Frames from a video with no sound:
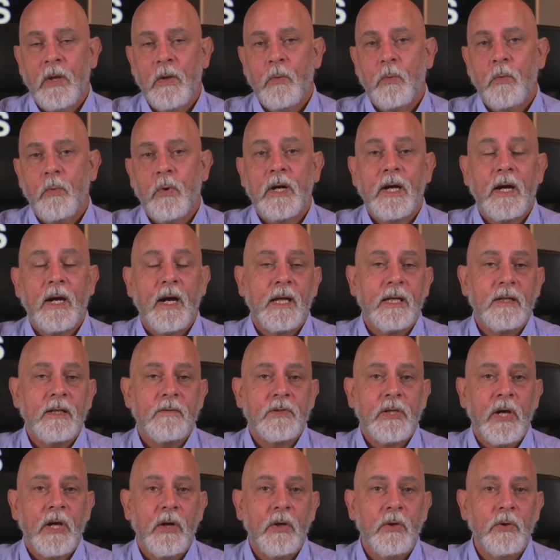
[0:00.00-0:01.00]
What kind of
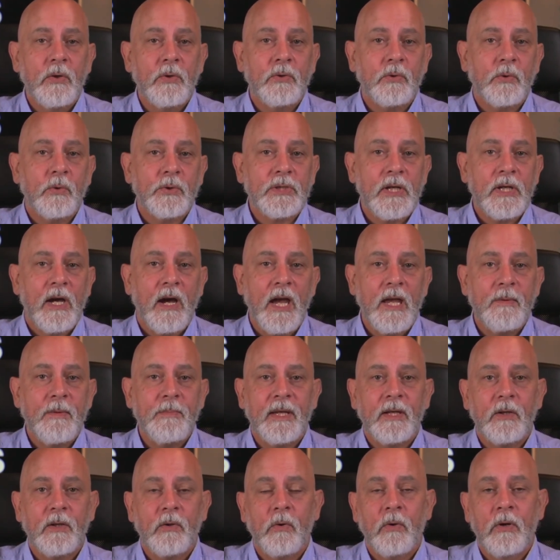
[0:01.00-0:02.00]
tone or
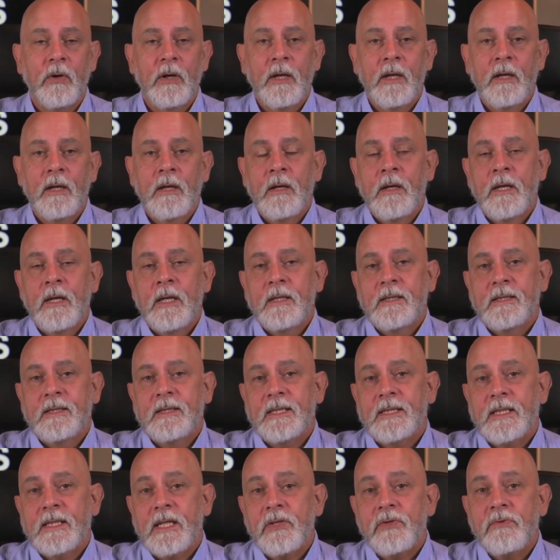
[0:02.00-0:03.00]
timing or
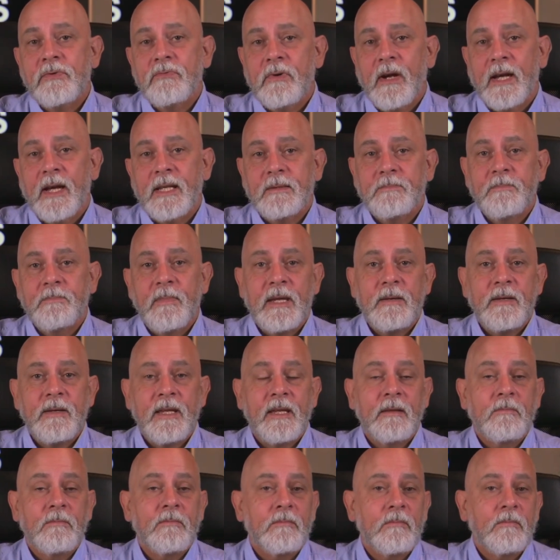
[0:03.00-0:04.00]
decision rights
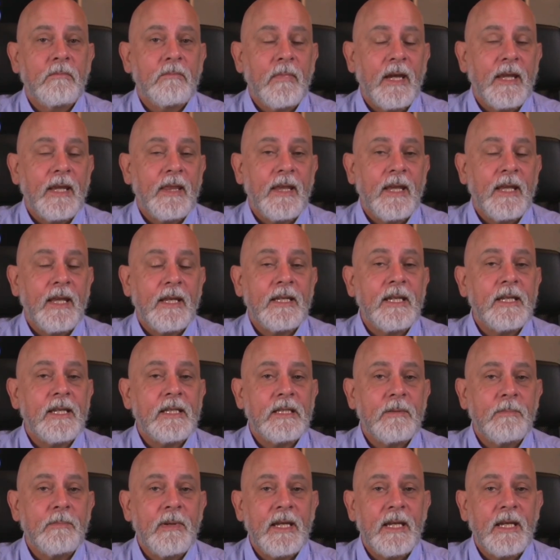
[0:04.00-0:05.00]
may there need
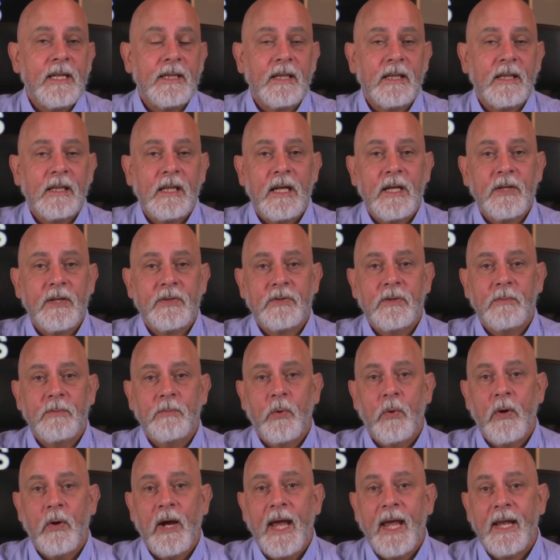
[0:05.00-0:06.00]
to be in the classroom,
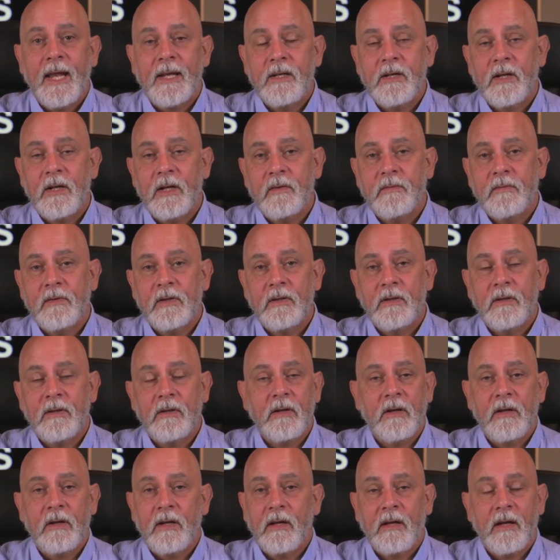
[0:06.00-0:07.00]
or
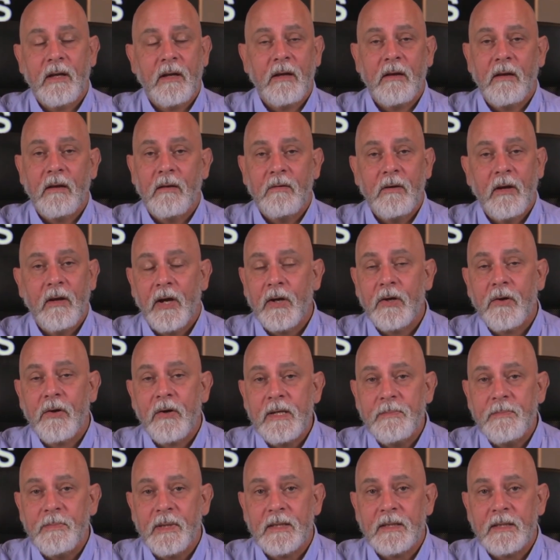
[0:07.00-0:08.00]
handover
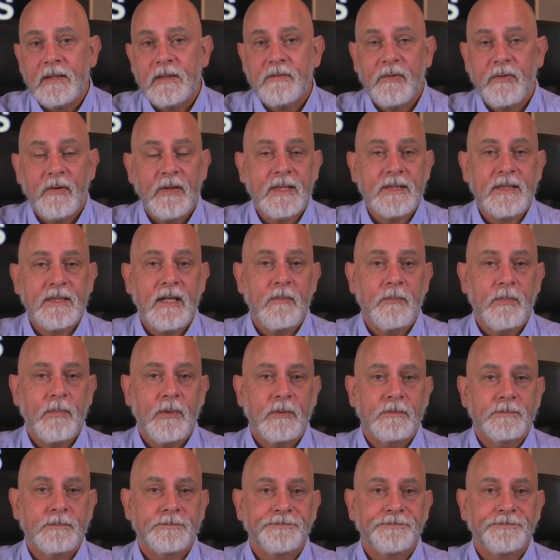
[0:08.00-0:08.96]
agreements, for example?